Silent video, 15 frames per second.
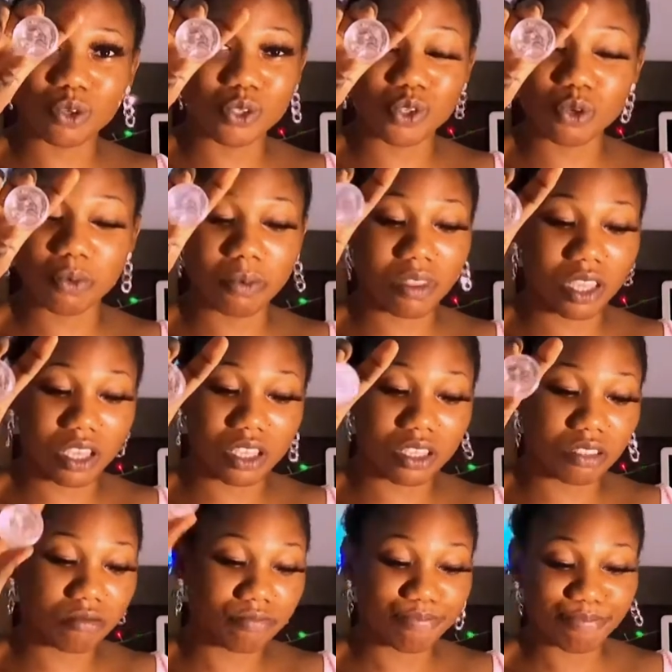or
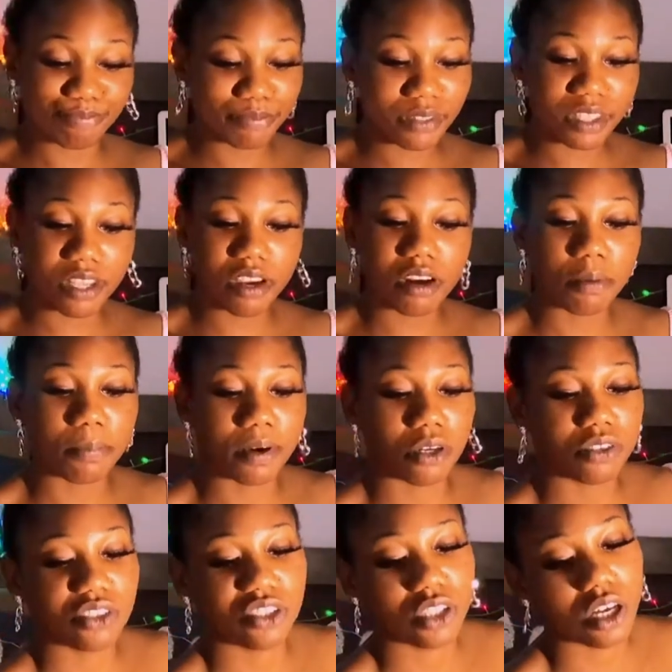something
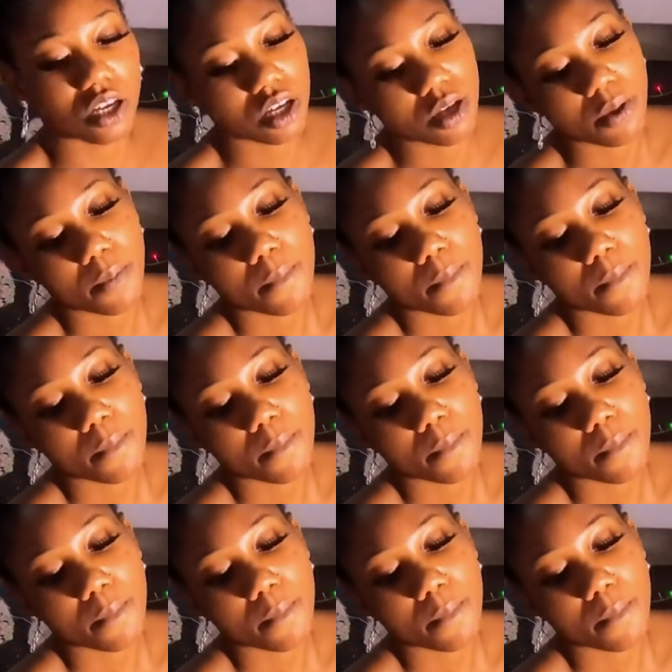thereabout, yeah.